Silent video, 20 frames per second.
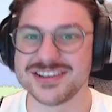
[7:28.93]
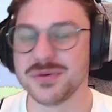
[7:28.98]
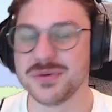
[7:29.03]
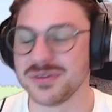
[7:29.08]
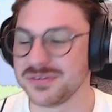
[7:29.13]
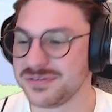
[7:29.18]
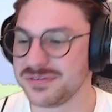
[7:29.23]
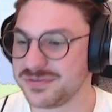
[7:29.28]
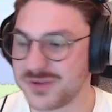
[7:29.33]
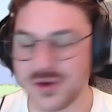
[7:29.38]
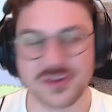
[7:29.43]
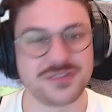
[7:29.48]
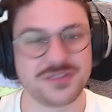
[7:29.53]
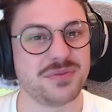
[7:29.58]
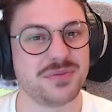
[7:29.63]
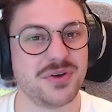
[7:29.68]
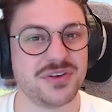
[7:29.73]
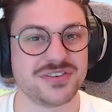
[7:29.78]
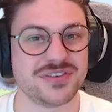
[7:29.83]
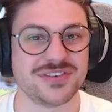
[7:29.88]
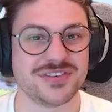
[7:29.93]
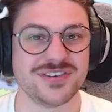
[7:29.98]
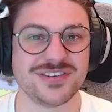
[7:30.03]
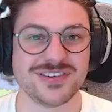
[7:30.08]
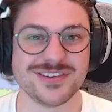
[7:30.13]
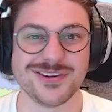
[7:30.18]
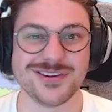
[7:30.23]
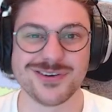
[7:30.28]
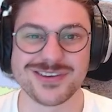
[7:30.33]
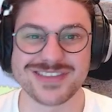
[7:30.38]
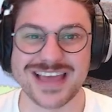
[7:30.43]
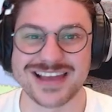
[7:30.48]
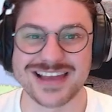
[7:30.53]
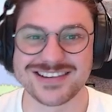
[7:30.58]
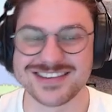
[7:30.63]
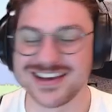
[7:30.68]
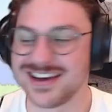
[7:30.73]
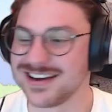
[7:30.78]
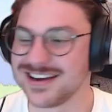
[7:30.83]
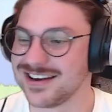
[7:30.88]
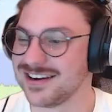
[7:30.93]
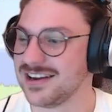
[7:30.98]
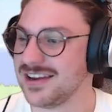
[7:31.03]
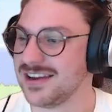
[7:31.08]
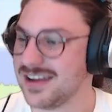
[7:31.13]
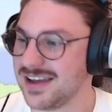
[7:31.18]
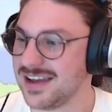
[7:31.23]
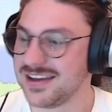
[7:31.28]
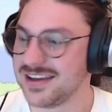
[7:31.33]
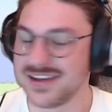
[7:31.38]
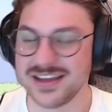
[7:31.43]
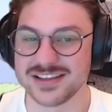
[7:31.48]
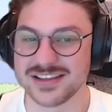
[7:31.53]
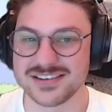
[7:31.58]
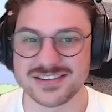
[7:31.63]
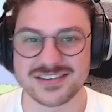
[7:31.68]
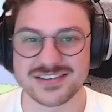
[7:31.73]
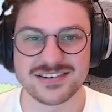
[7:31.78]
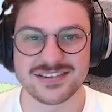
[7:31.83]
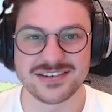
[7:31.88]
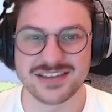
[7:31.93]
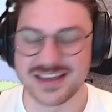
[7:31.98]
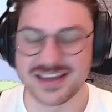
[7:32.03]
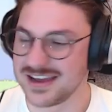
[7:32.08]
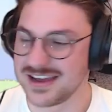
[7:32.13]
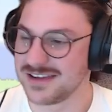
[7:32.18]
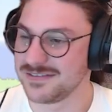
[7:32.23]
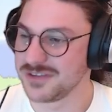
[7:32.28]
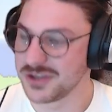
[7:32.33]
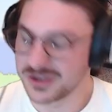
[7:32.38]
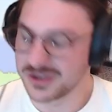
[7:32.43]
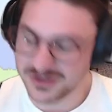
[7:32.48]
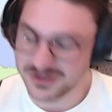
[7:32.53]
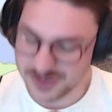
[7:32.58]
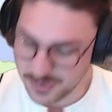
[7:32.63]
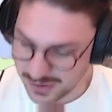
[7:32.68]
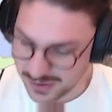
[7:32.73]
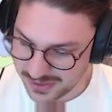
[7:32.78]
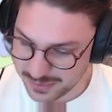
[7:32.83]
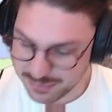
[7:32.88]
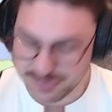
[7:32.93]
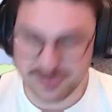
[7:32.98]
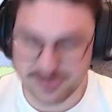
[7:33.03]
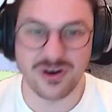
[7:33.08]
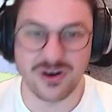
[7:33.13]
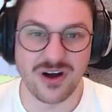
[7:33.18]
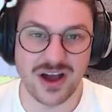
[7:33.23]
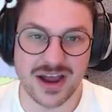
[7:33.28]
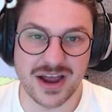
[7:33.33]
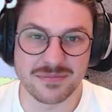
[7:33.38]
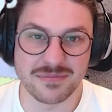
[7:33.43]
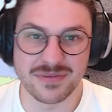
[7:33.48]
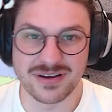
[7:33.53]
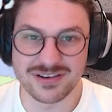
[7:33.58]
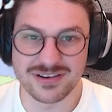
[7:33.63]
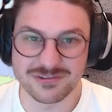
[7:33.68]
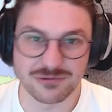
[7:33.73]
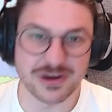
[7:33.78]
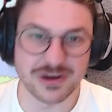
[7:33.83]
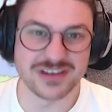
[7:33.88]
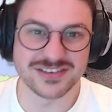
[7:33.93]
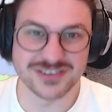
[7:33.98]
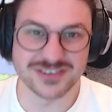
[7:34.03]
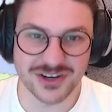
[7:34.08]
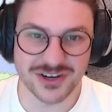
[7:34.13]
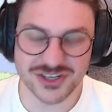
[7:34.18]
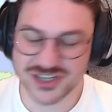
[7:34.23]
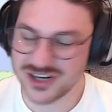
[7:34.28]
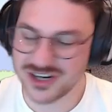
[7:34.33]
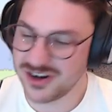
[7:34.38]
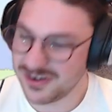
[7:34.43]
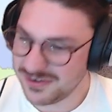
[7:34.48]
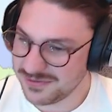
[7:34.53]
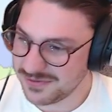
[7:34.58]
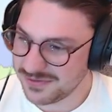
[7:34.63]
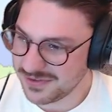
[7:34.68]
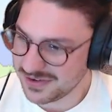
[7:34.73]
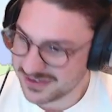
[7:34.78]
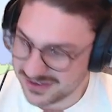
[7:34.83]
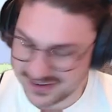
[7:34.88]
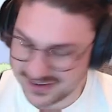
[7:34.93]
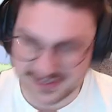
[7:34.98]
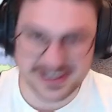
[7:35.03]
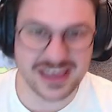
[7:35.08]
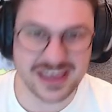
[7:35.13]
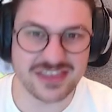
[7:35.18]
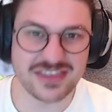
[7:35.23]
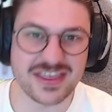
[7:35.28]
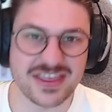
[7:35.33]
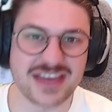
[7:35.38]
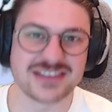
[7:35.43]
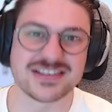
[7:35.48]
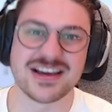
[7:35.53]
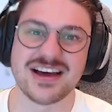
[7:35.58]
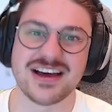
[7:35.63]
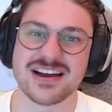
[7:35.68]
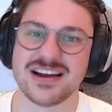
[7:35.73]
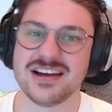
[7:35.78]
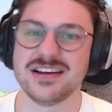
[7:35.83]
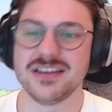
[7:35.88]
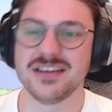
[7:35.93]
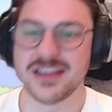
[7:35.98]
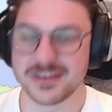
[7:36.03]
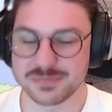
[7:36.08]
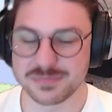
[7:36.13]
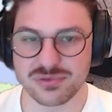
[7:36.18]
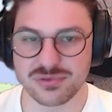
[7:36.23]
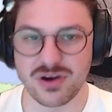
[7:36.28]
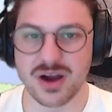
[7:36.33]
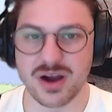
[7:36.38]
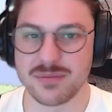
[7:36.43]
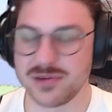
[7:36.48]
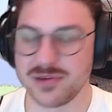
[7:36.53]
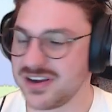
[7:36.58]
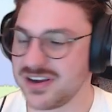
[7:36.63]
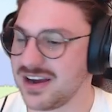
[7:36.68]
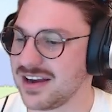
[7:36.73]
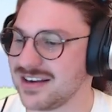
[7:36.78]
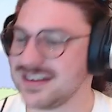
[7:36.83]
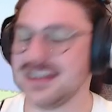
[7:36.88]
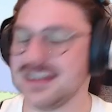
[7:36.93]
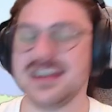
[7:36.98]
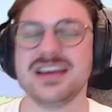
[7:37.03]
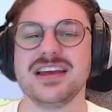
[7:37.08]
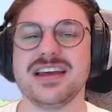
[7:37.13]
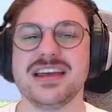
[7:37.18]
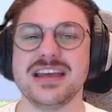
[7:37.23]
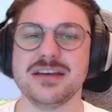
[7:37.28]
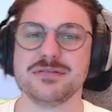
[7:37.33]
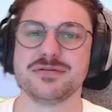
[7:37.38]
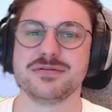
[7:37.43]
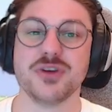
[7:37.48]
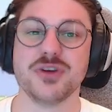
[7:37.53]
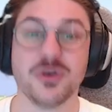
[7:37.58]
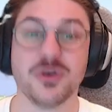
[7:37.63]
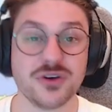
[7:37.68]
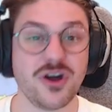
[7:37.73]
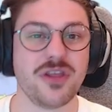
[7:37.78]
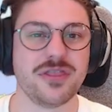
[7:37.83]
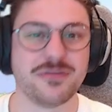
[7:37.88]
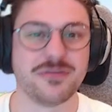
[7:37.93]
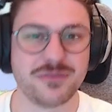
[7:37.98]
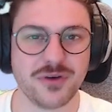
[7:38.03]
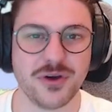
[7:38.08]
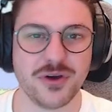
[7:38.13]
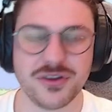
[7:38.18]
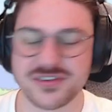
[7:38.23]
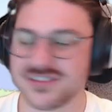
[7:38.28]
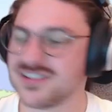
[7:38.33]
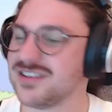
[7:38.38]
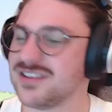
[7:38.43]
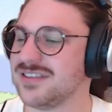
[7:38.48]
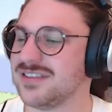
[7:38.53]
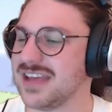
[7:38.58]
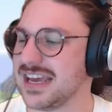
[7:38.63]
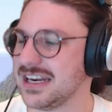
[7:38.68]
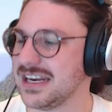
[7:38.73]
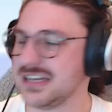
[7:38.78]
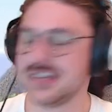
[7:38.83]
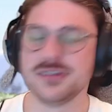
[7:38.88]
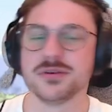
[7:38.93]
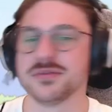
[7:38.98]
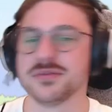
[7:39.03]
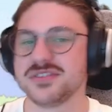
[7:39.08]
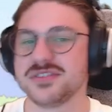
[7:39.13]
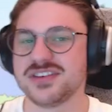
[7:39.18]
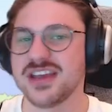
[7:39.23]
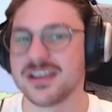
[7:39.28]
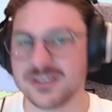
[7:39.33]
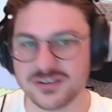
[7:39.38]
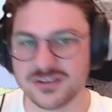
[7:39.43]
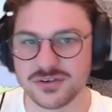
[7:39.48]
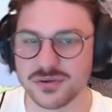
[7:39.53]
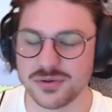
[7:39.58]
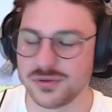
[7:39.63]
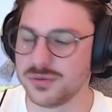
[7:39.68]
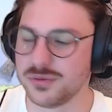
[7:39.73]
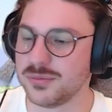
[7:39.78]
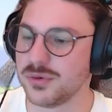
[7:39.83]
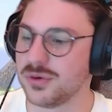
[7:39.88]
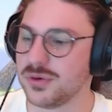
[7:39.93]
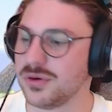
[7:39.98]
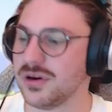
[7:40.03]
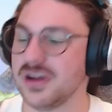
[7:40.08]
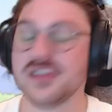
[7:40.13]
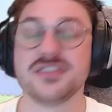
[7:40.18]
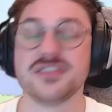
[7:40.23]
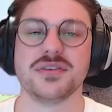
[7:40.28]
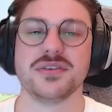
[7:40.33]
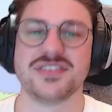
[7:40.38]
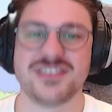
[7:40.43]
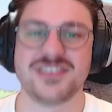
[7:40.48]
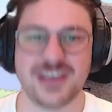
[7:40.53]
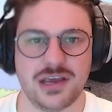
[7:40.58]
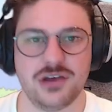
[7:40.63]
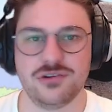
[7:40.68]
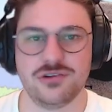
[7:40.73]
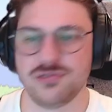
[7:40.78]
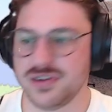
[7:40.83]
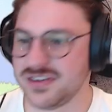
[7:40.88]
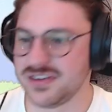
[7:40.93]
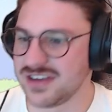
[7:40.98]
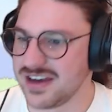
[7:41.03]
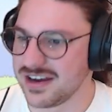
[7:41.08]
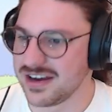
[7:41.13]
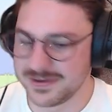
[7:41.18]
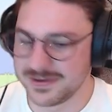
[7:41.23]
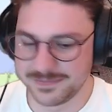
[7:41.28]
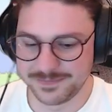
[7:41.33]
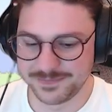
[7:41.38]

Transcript: You are the first person to look at that data. You are the prime researcher to gather that data. It's primary data. If you're not the first, then you're second or more, so it's secondary data.